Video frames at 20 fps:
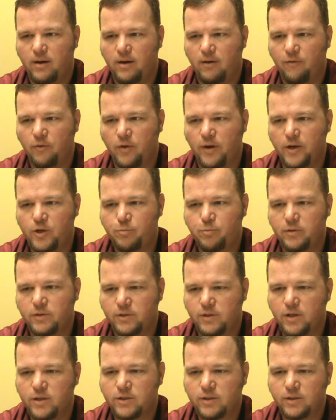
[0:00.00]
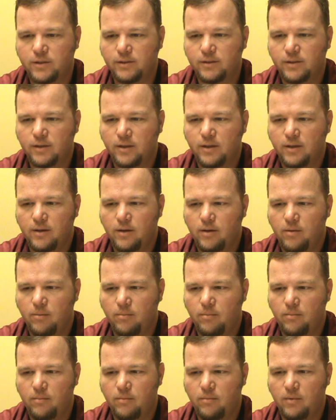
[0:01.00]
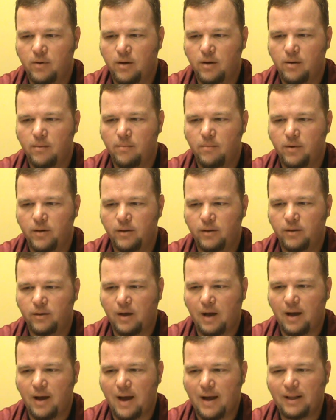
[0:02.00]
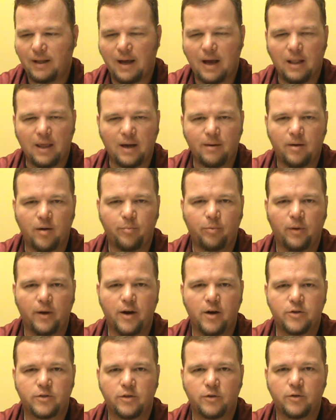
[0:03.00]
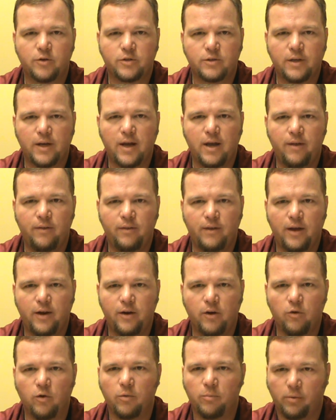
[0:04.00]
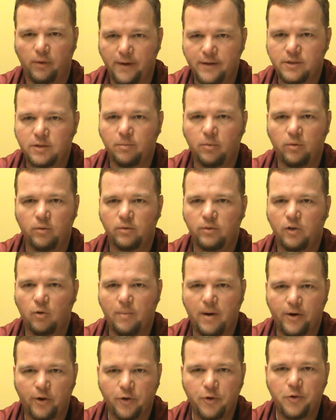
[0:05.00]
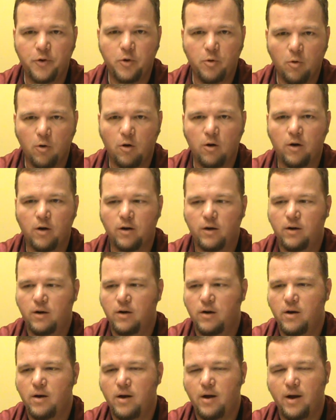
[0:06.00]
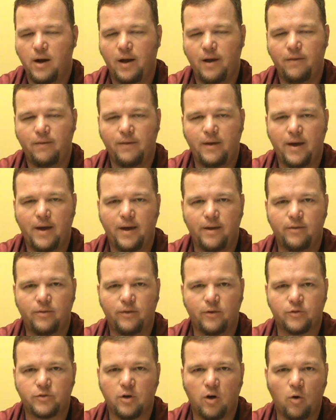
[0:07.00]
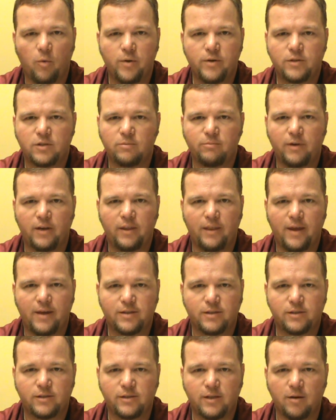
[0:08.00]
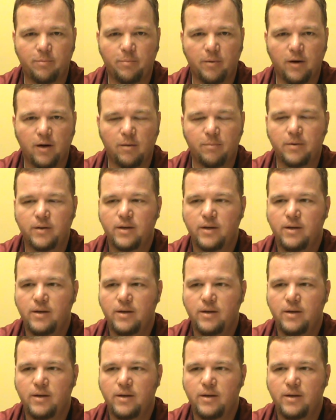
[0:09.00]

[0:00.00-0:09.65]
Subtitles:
for each position. But I like my players to understand that you're replaceable no matter who you are, and that there's always somebody that has to step up.